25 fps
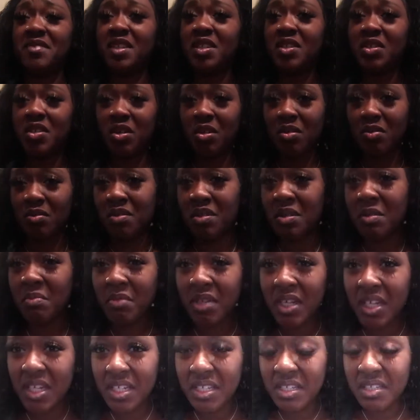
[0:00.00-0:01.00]
so
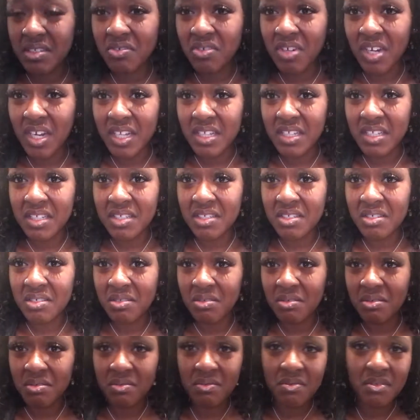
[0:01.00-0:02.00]
somebody tried this
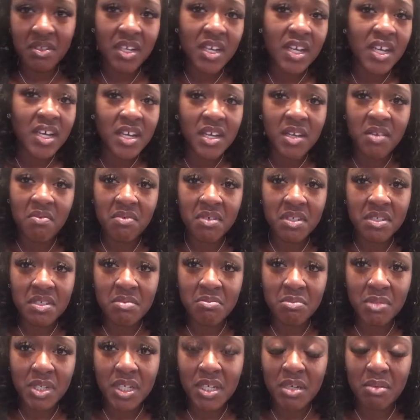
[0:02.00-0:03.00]
too. It
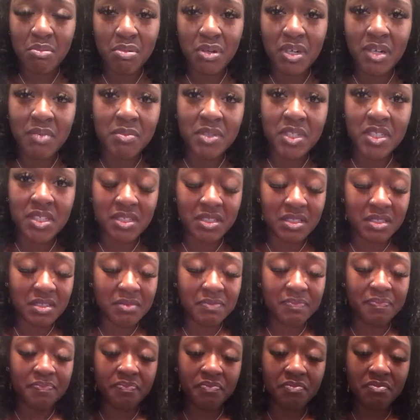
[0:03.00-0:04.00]
wasn't me, I promise.
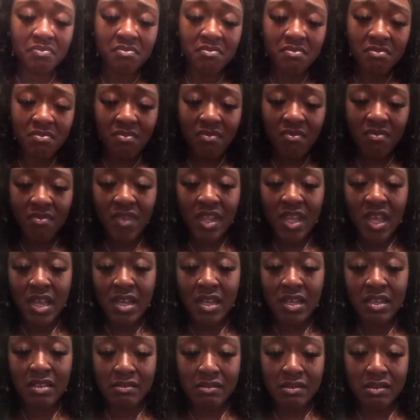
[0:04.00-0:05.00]

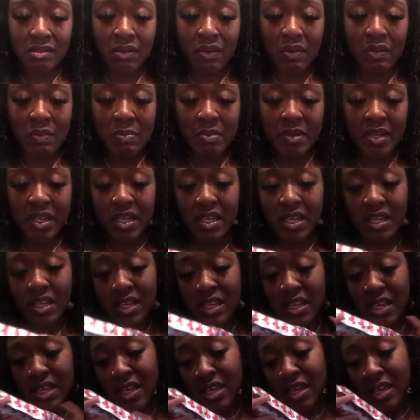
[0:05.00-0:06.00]
It was open,
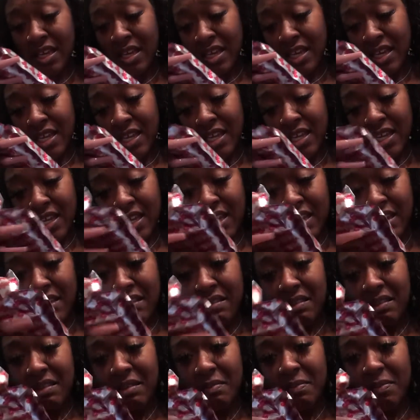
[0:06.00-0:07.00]

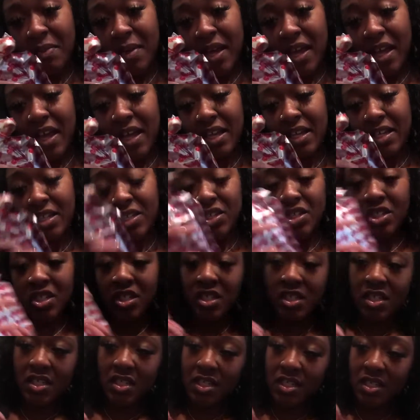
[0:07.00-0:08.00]
and the
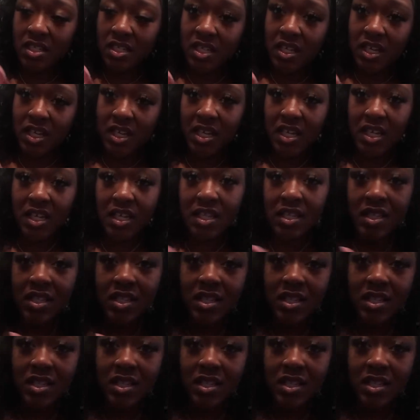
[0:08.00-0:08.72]
packaging says